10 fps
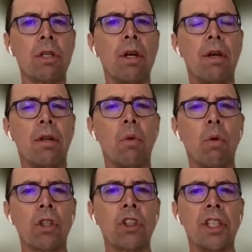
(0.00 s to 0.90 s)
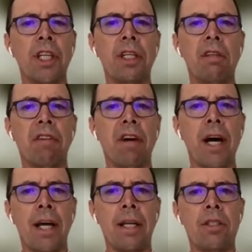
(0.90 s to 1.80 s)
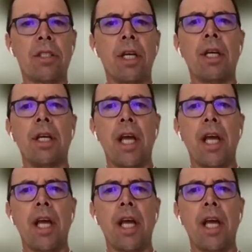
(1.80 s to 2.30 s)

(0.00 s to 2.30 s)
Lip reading: the worsening divides, and